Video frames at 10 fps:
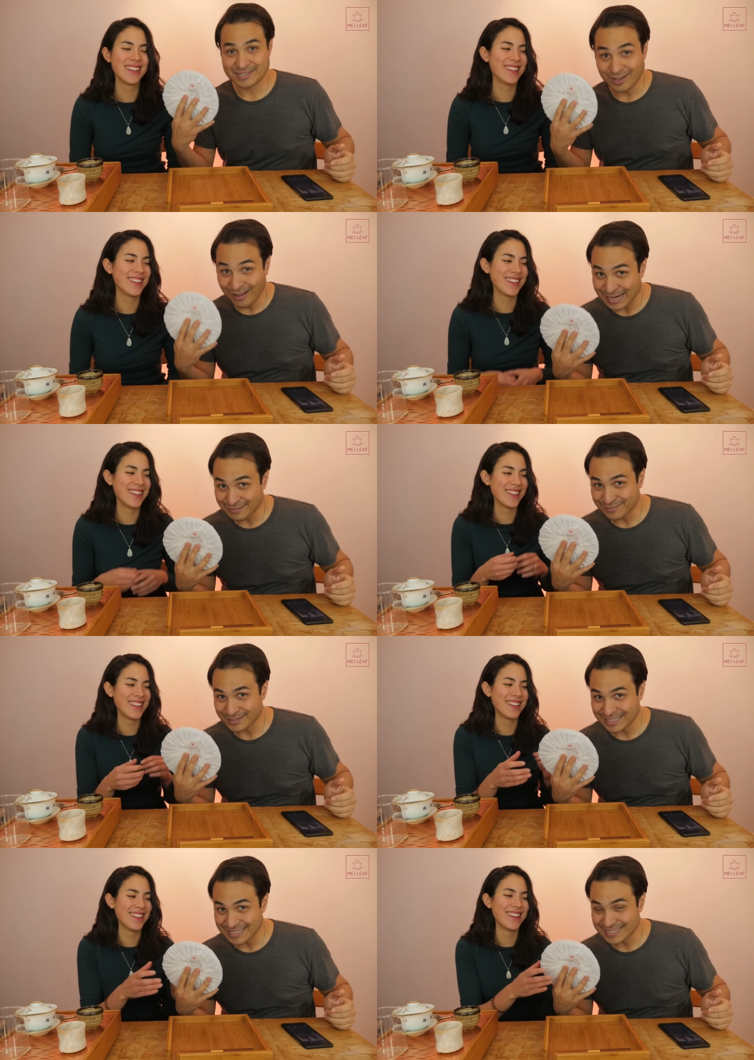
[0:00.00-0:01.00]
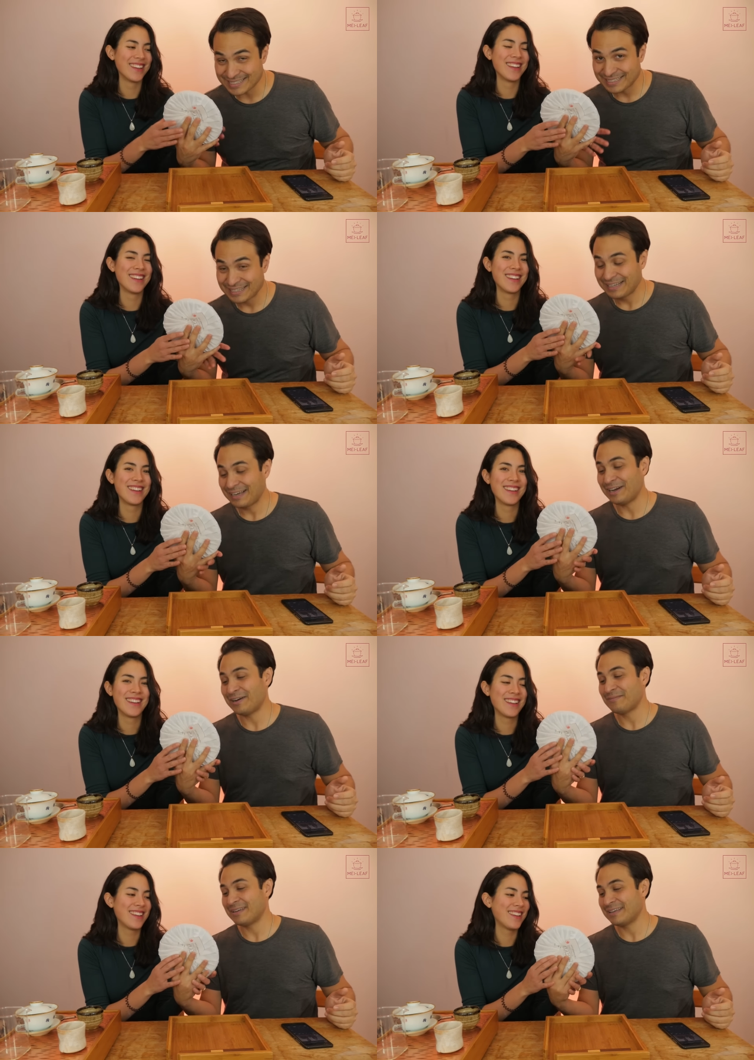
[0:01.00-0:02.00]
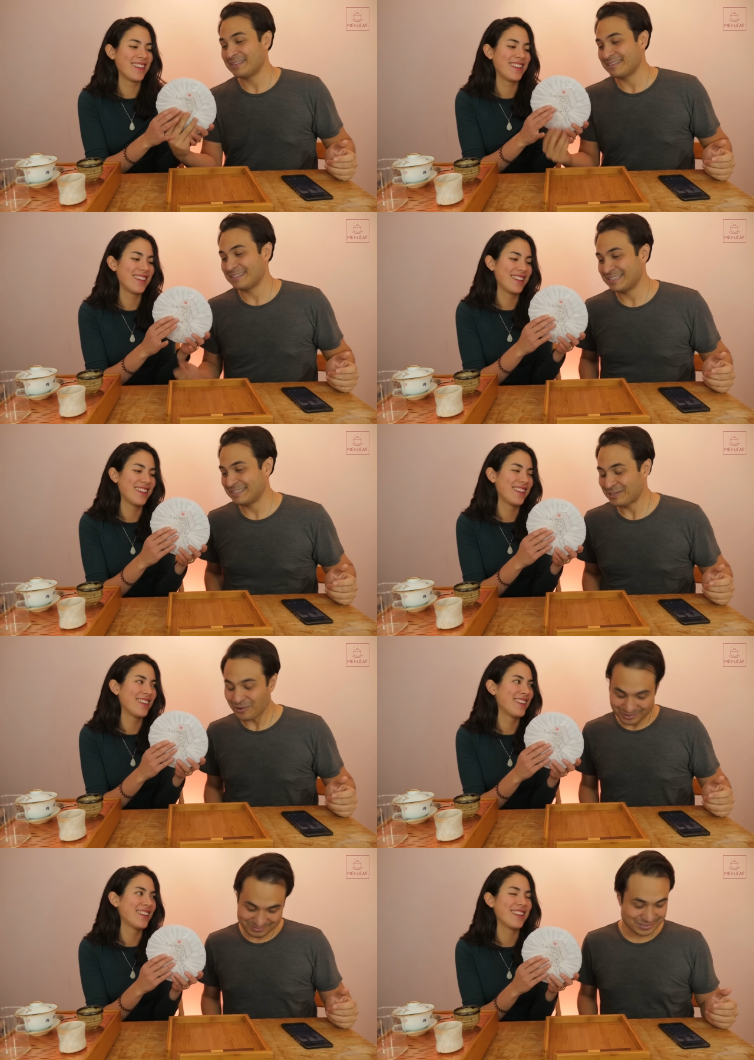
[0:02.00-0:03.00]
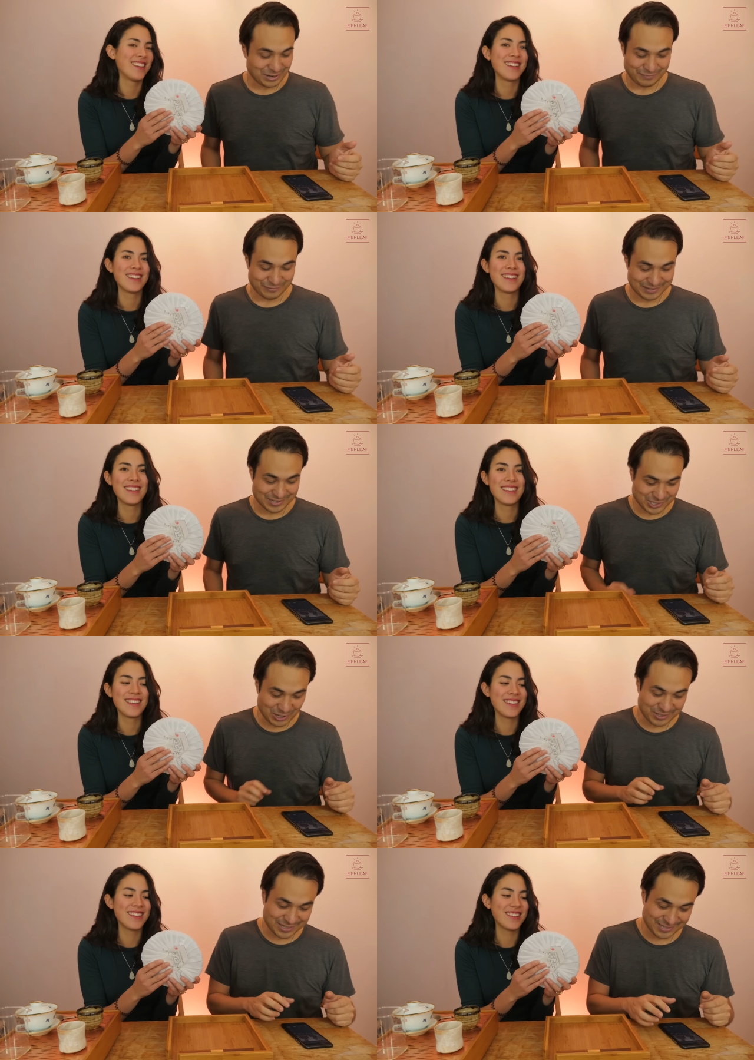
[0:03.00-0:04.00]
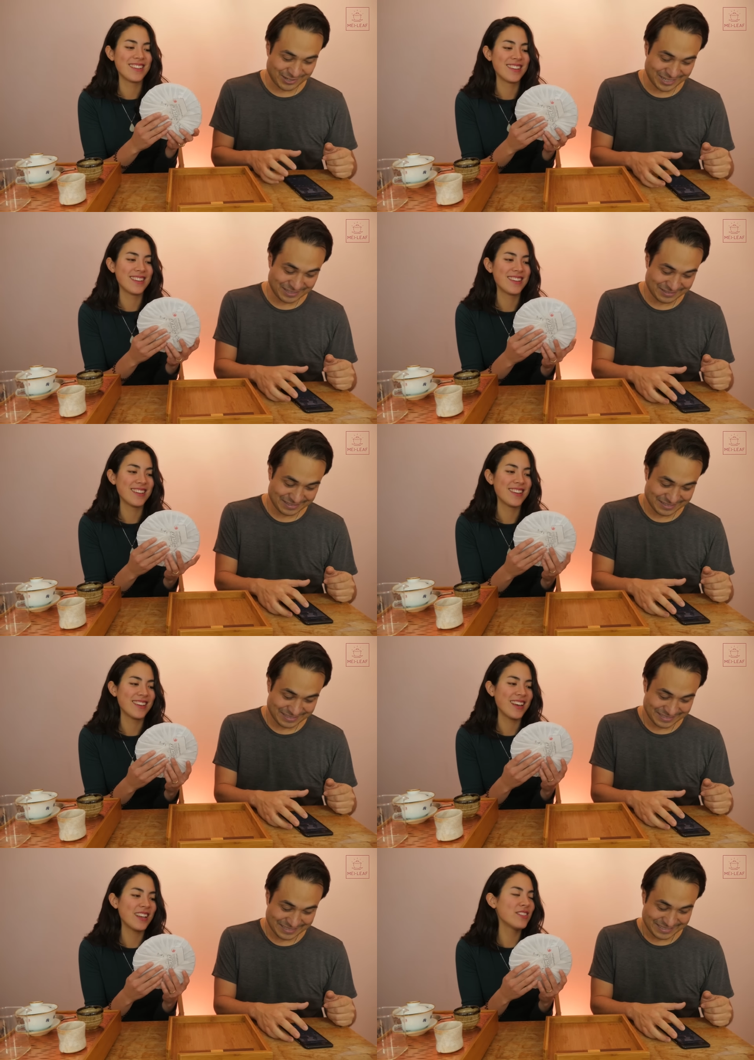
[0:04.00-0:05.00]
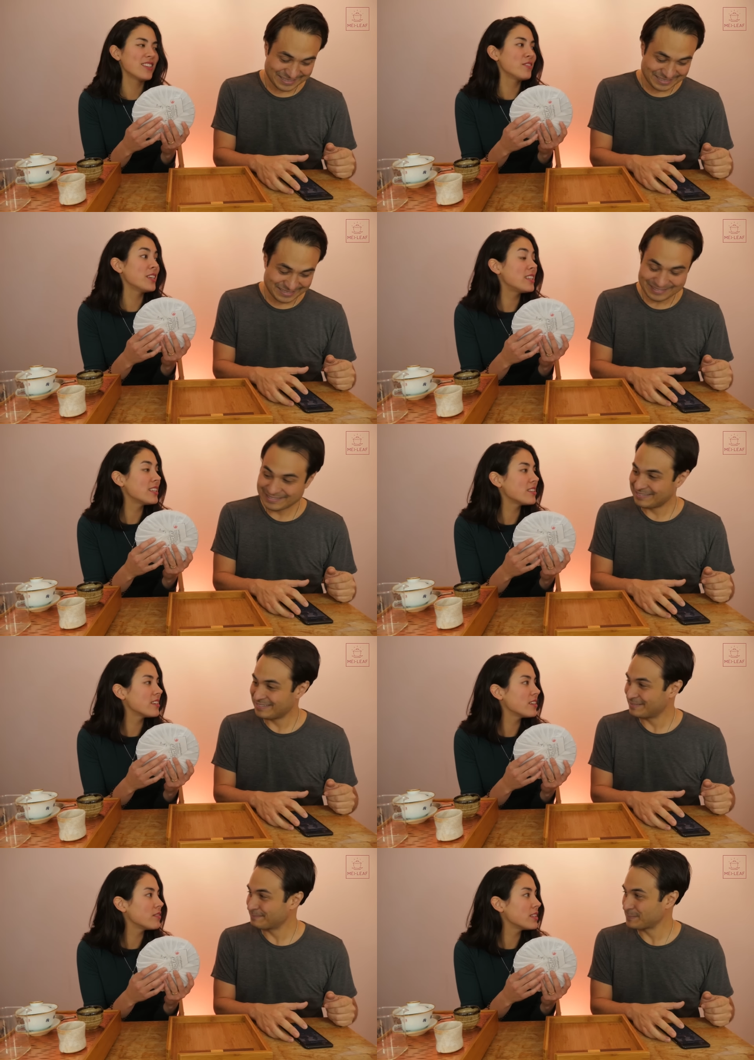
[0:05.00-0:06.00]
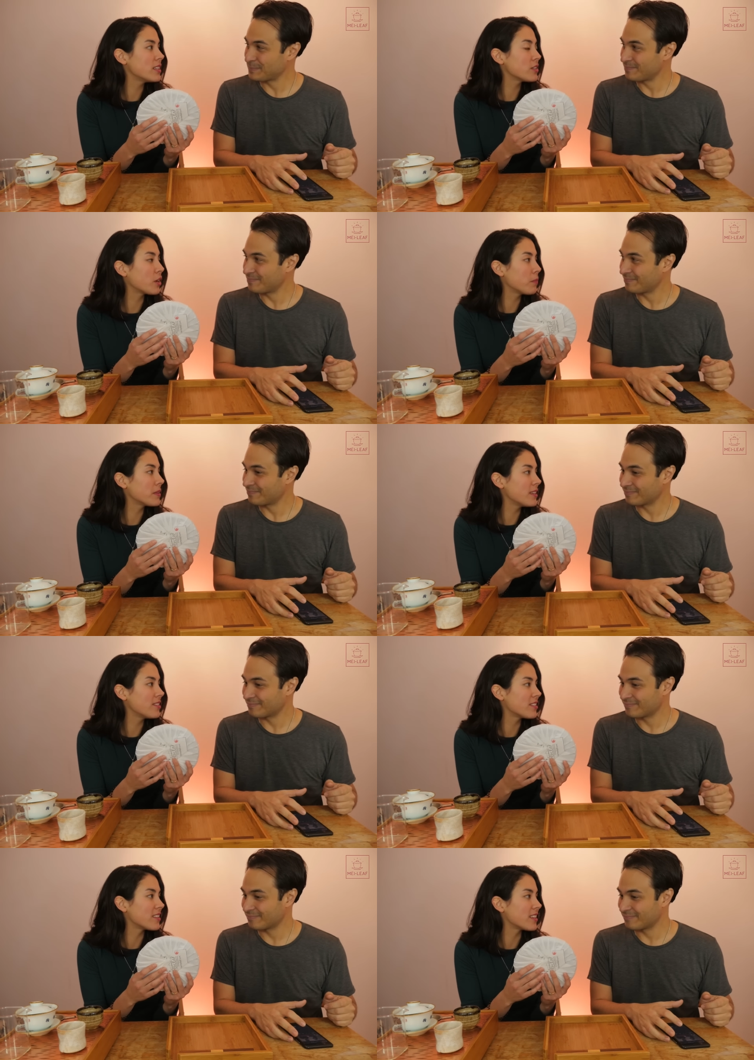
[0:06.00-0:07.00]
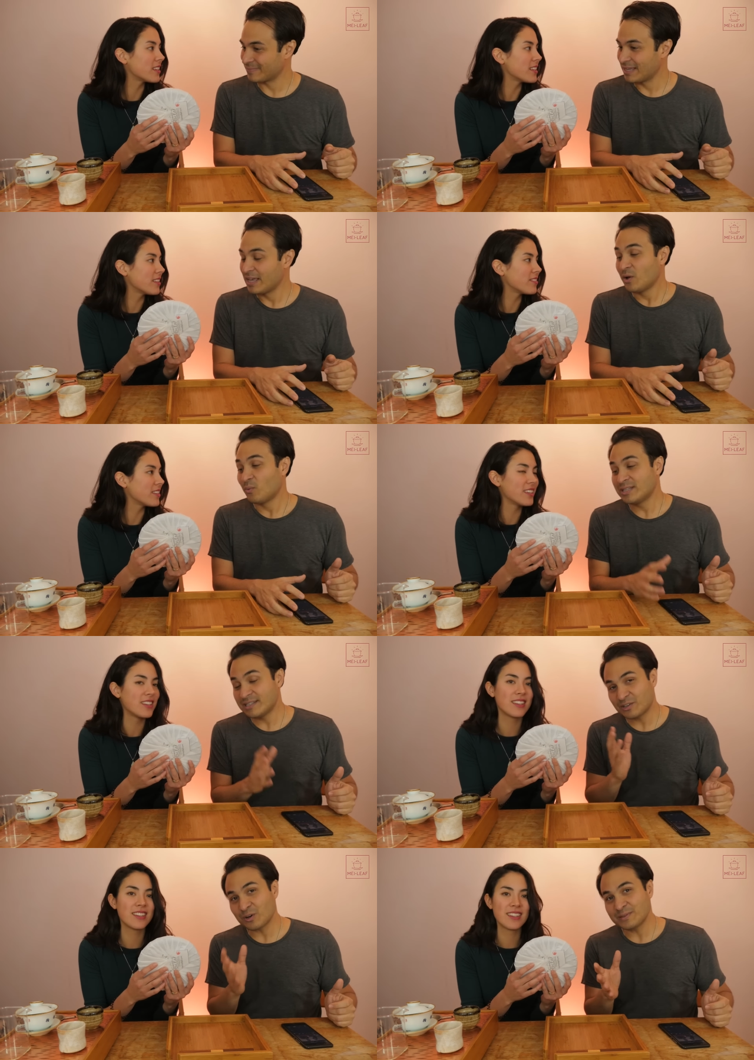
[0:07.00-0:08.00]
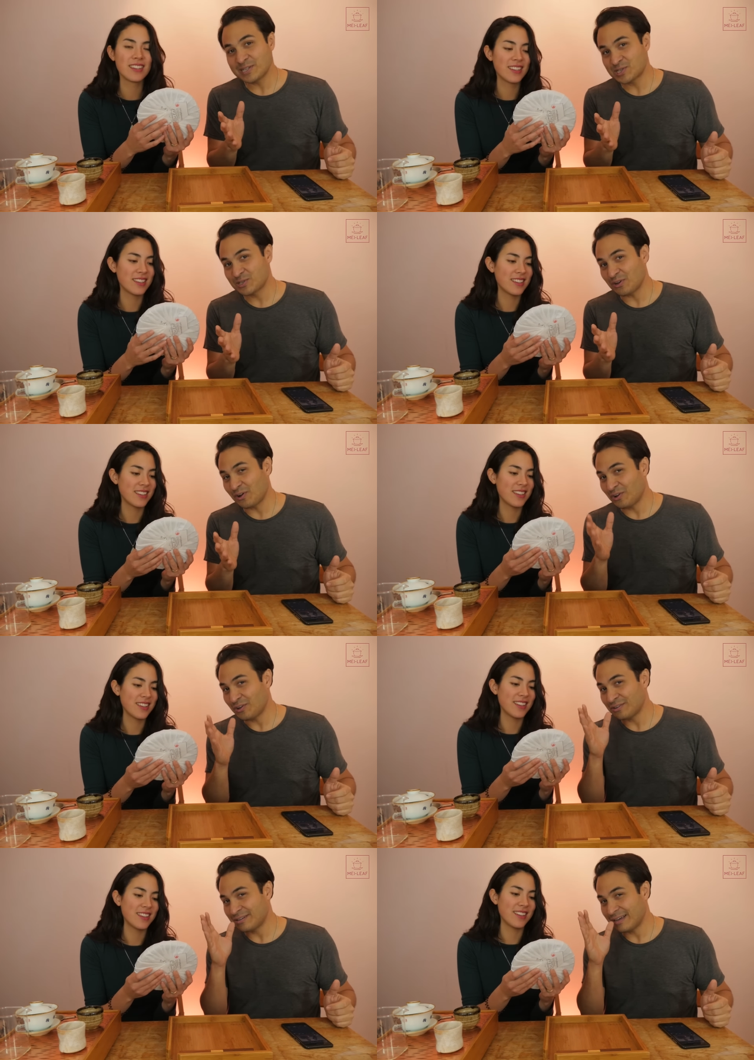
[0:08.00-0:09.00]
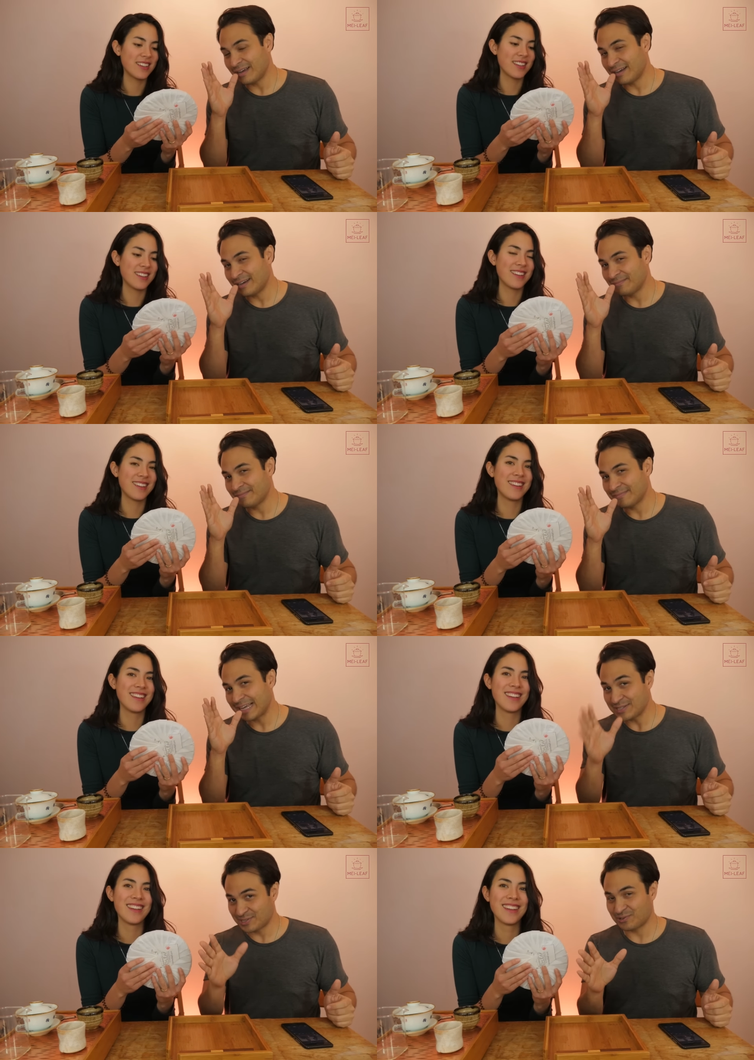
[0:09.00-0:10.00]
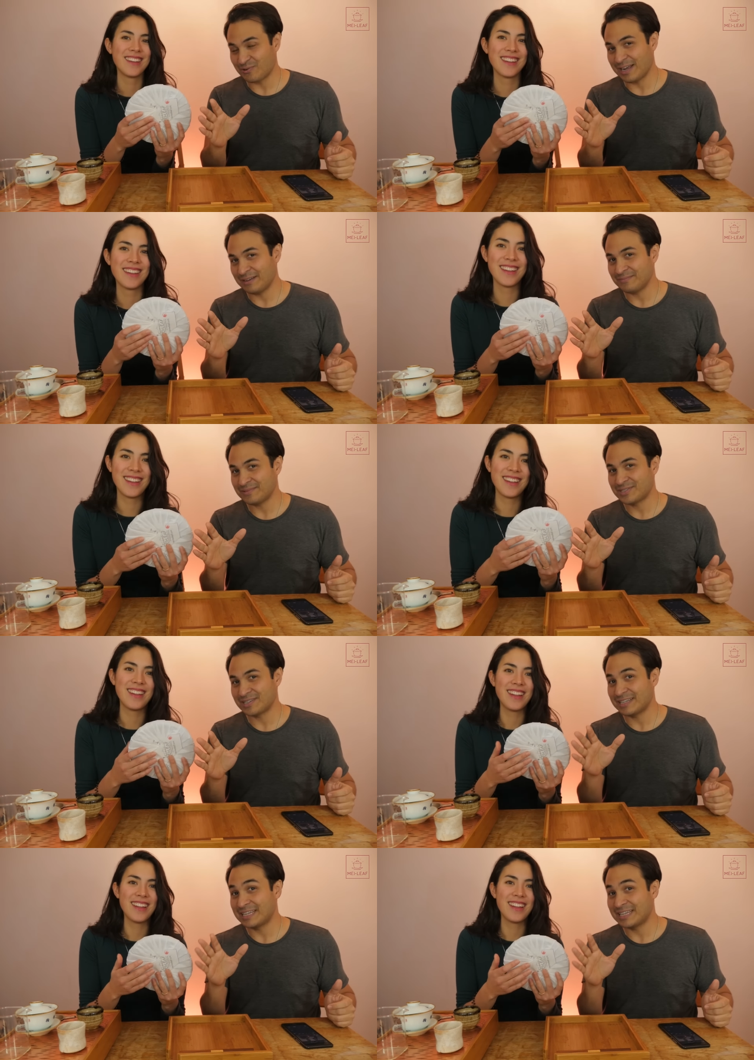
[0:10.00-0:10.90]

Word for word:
Speaker 1: design for this. Um, go on, go for it. Show the design.
Speaker 2: And we, we did a we did a competition thing, didn't we? We did
Speaker 1: a competition on um, Instagram to